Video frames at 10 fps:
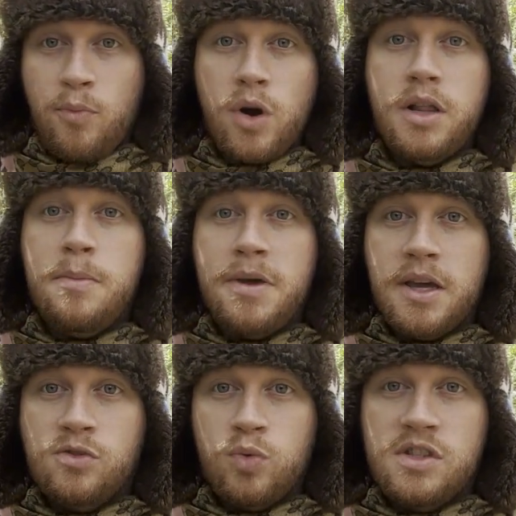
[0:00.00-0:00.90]
One of the
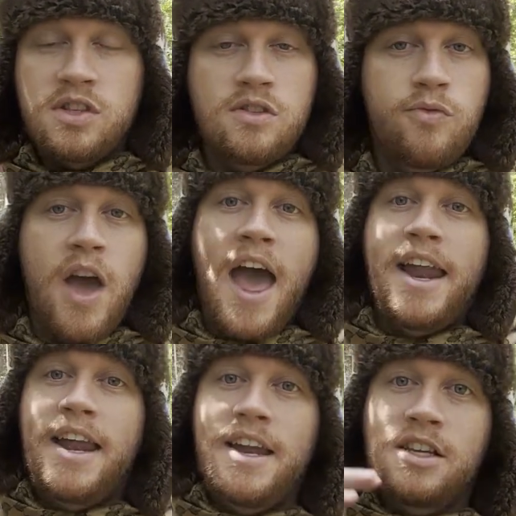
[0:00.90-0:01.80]
biggest ones is you've had
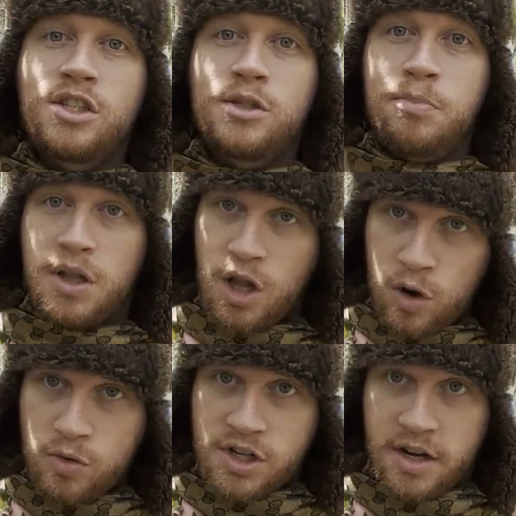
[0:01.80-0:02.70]
an
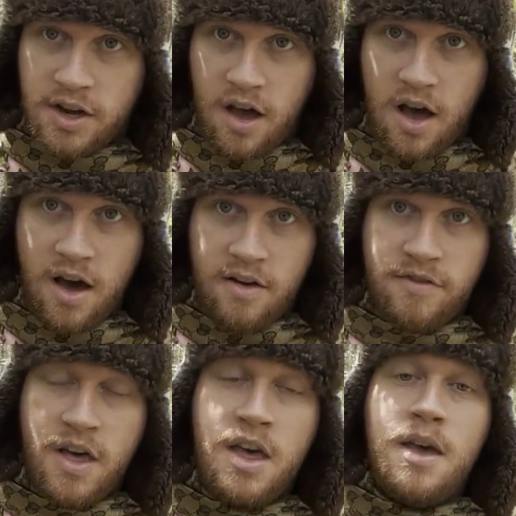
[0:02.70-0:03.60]
explosion of
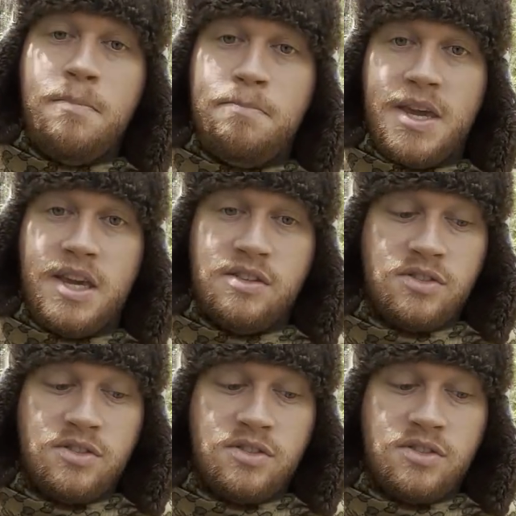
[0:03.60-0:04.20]
bees.